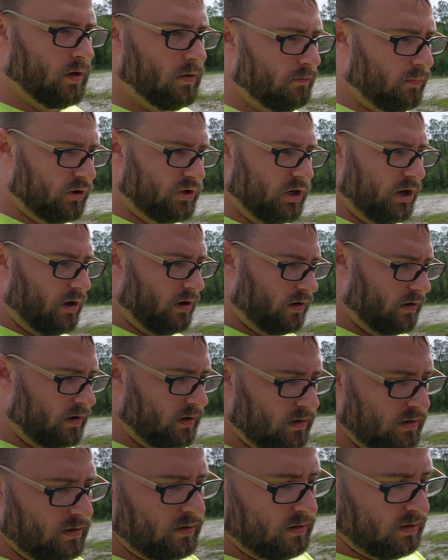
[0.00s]
bush hog.
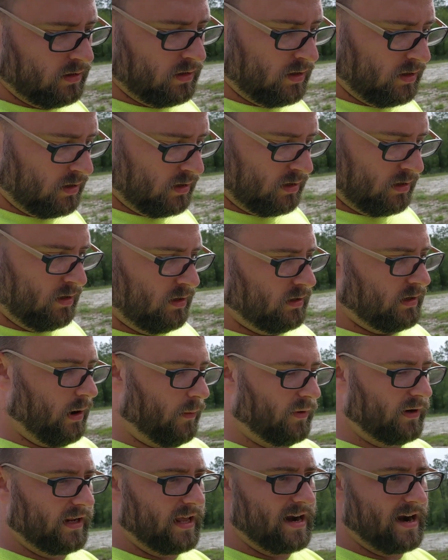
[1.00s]
I
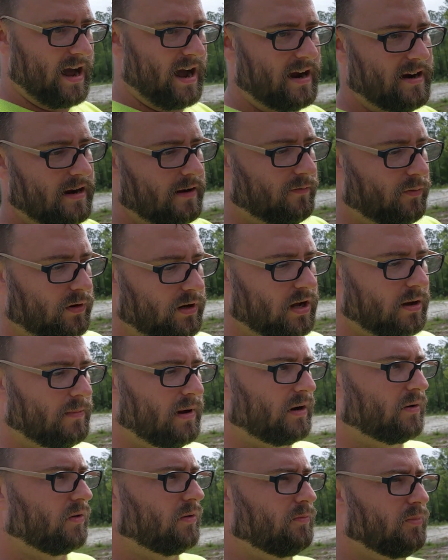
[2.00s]
want to get it high enough we can come
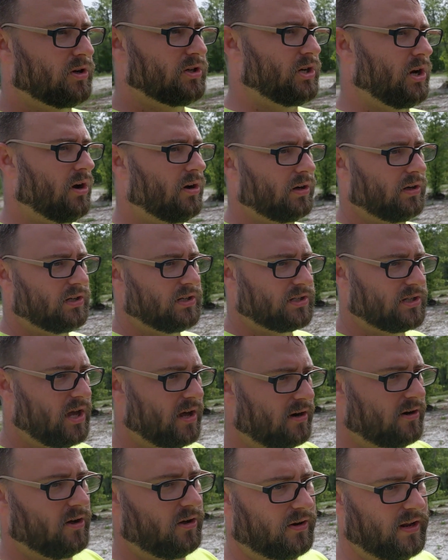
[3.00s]
back with a bush hog and just cut
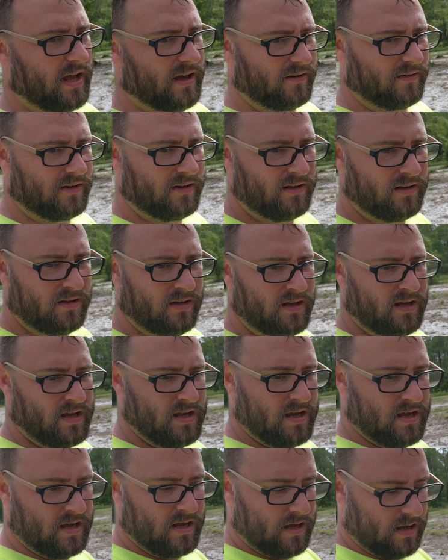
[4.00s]
it all down
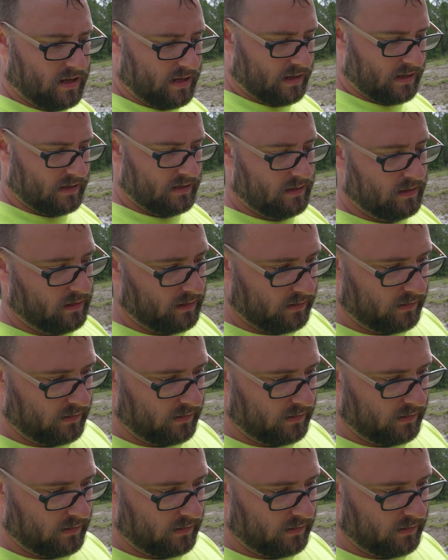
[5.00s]
and